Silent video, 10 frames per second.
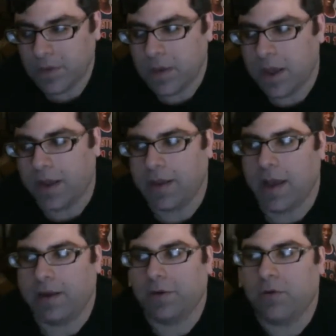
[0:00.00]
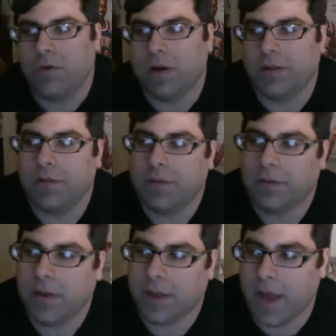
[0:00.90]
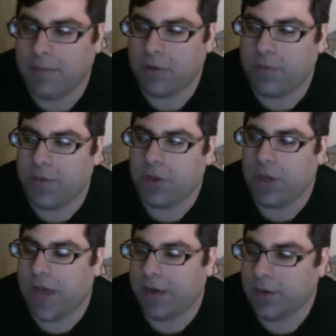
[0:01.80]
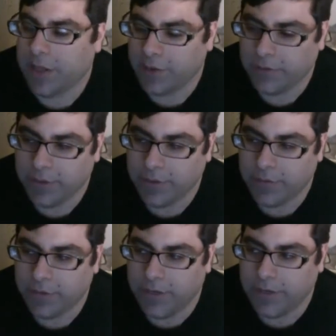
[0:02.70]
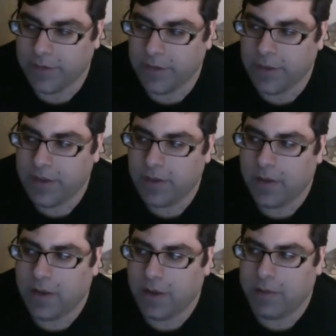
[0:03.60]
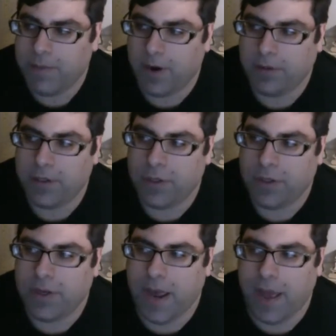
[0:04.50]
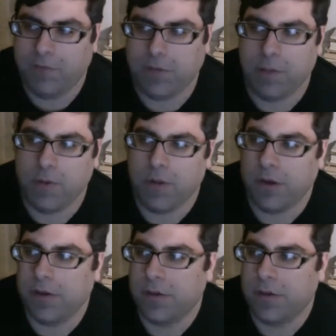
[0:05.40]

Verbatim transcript: I don't know what accomplishments she had as Secretary of State. Apparently, she did have some good.